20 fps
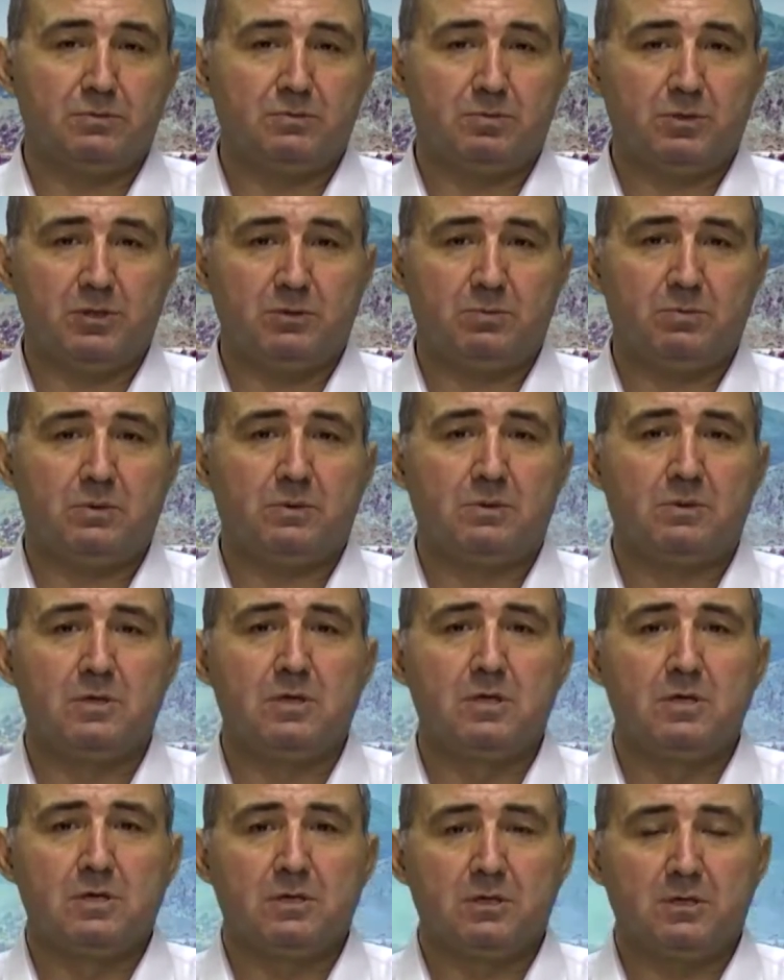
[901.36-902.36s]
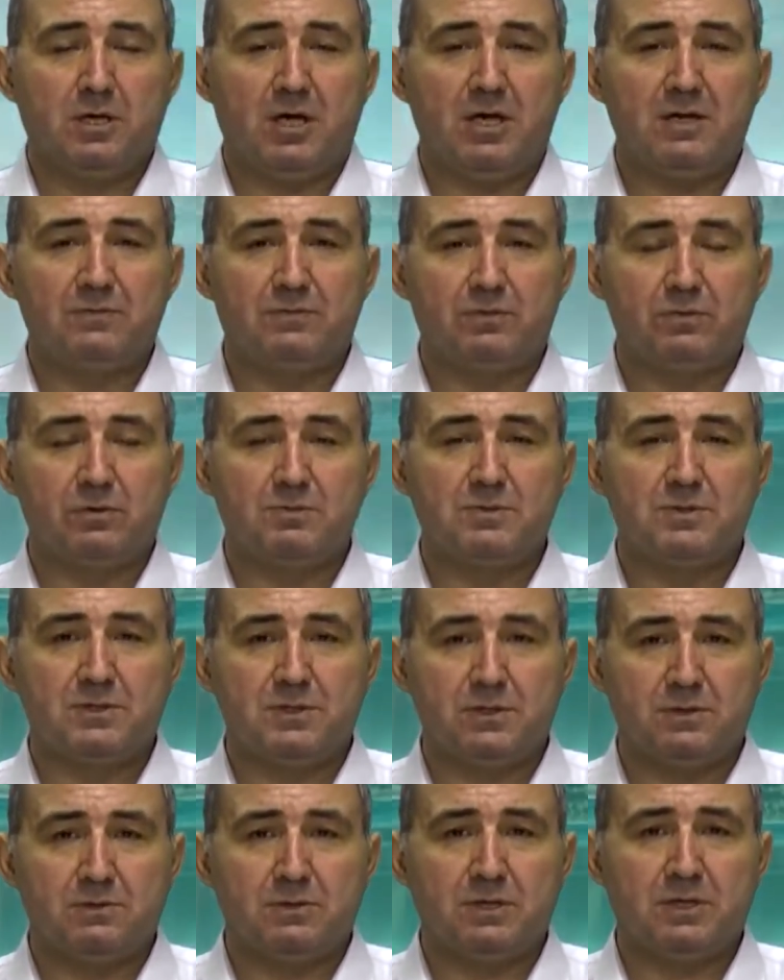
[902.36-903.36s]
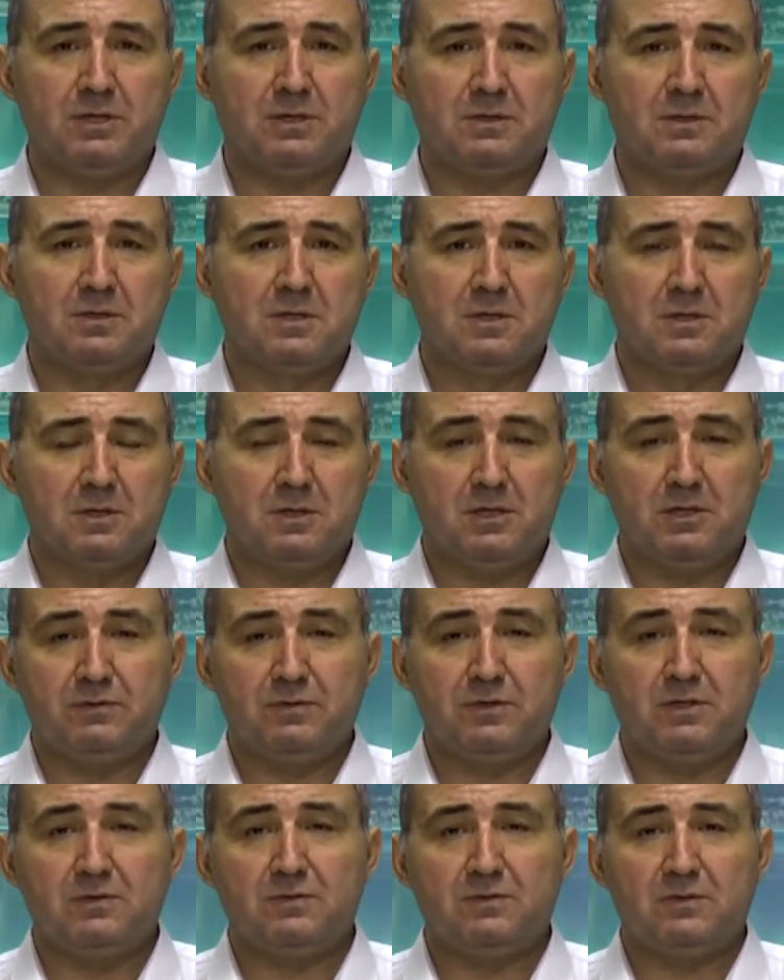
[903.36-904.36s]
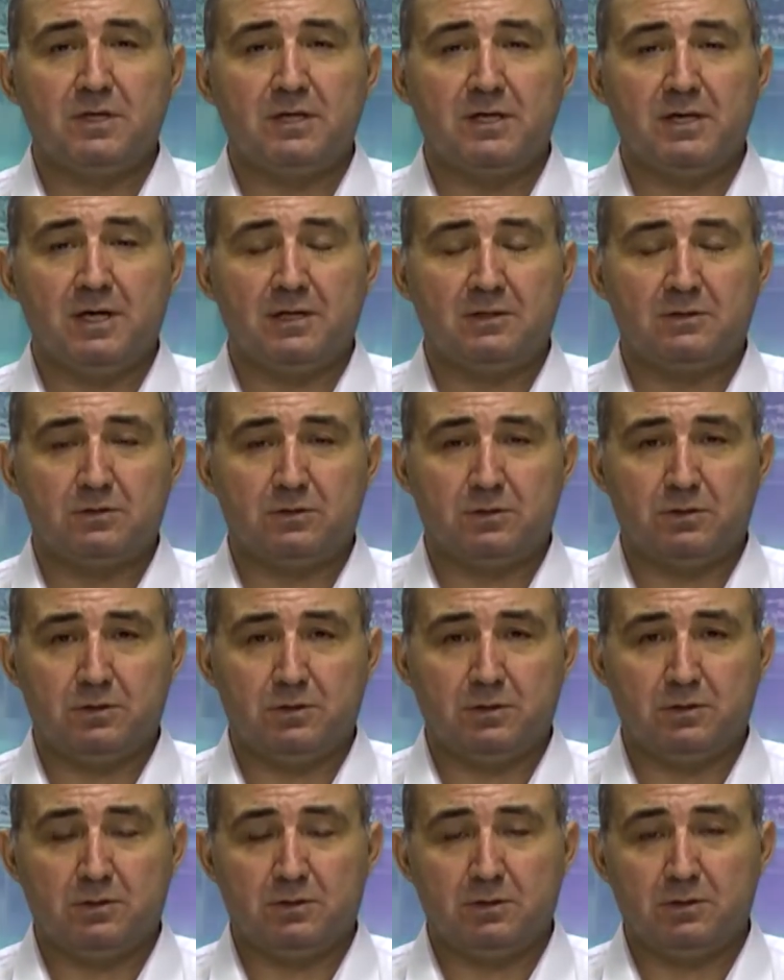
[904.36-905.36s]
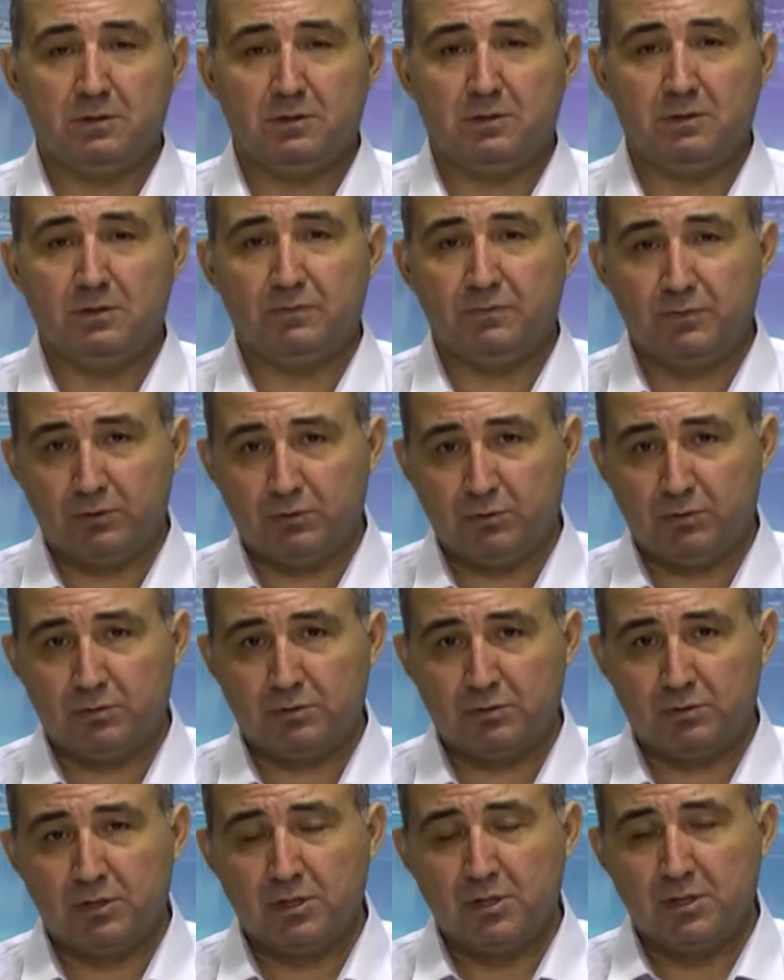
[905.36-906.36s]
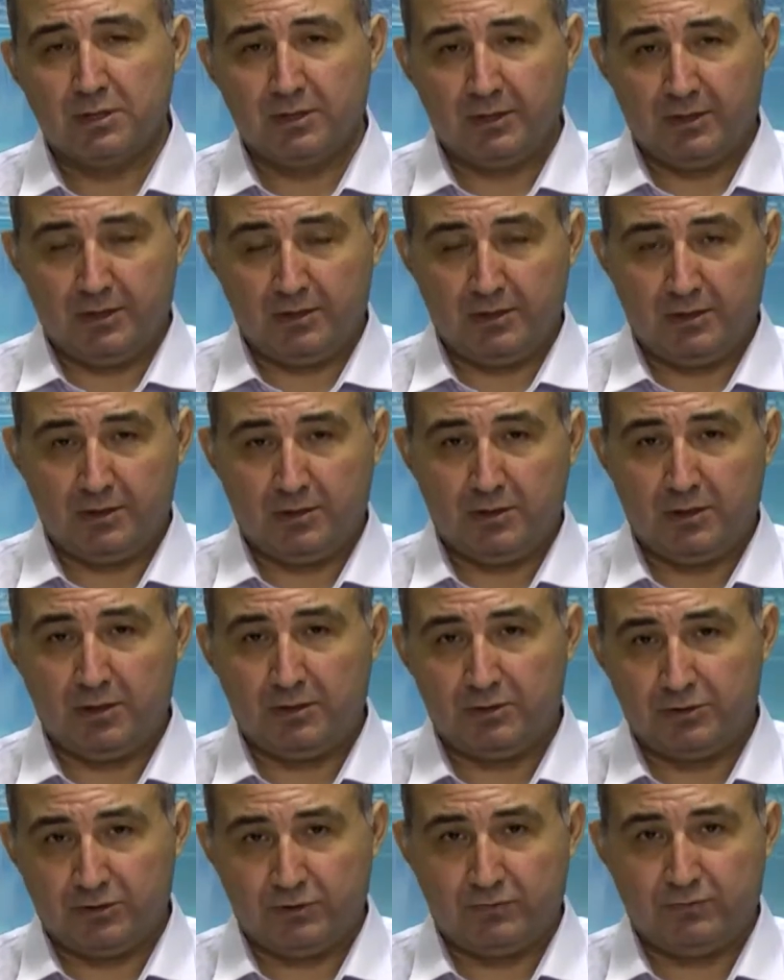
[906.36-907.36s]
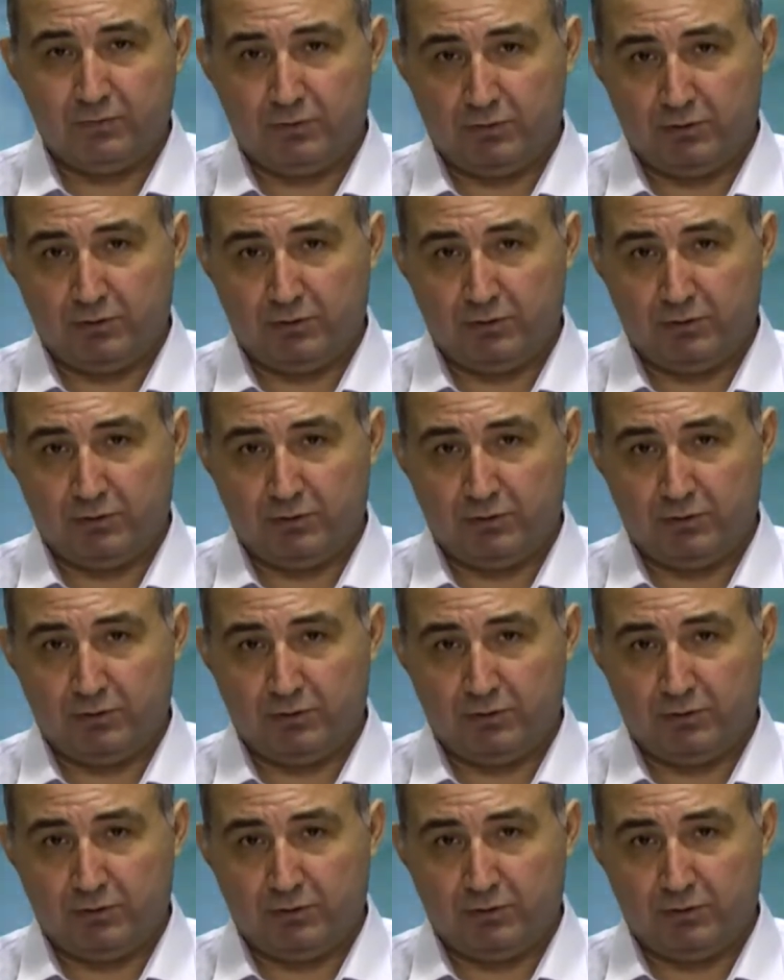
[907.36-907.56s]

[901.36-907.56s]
people, came from Syria, even if they had difficult culture for